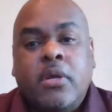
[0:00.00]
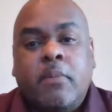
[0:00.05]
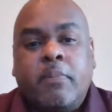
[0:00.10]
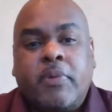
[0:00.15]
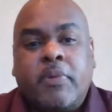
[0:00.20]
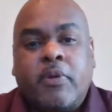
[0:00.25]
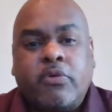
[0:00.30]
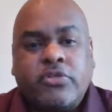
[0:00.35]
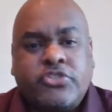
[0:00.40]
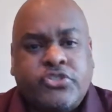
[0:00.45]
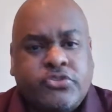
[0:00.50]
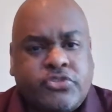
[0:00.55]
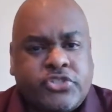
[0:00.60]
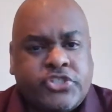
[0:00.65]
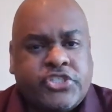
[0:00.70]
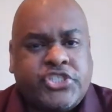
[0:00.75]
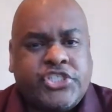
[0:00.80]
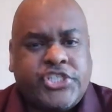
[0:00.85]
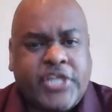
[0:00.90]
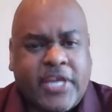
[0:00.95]
But I want you
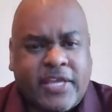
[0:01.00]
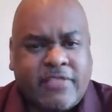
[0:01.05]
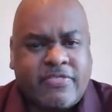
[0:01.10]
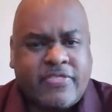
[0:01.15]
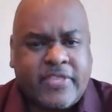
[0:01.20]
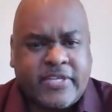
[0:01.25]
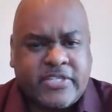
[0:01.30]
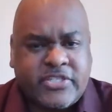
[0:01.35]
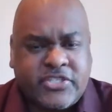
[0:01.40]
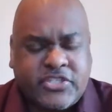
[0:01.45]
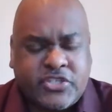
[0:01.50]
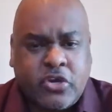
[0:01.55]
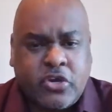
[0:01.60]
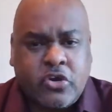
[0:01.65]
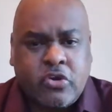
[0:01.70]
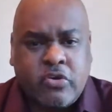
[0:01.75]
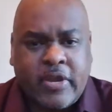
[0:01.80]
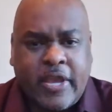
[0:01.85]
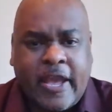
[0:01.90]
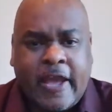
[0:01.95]
to check this
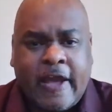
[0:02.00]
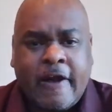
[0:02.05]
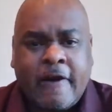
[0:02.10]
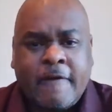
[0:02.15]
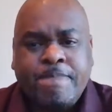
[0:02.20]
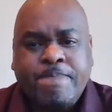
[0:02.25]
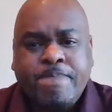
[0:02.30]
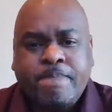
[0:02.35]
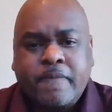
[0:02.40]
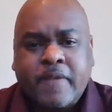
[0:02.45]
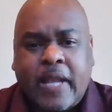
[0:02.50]
song out.